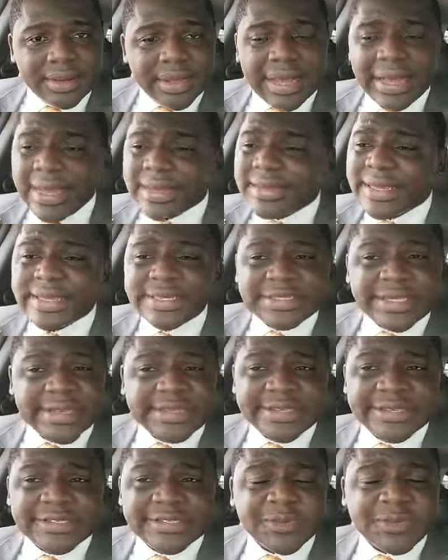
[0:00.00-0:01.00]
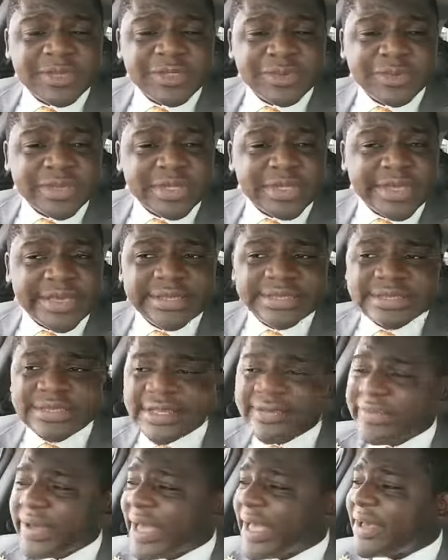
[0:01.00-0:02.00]
Ghana is at its peace with
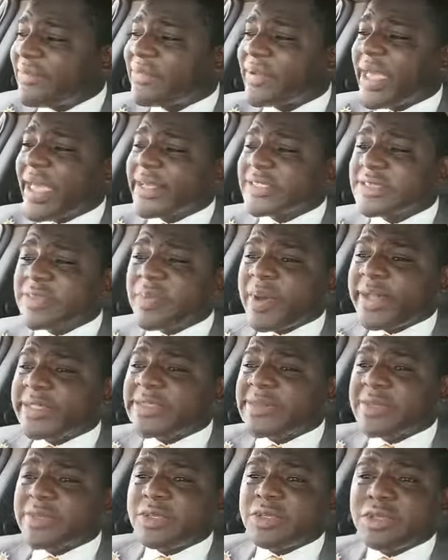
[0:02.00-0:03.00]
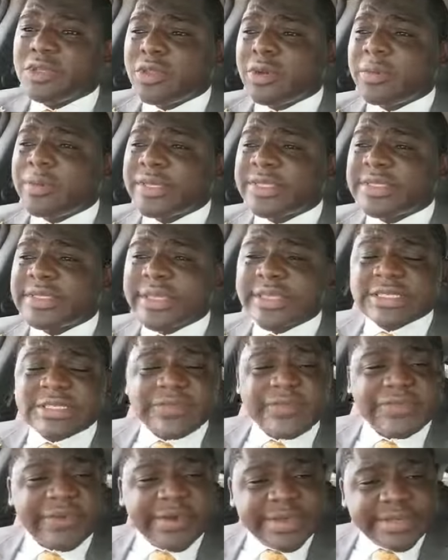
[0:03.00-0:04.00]
itself. I have expert,
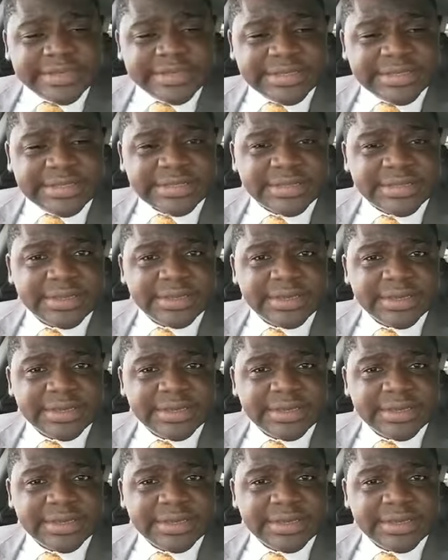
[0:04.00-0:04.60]
business friends.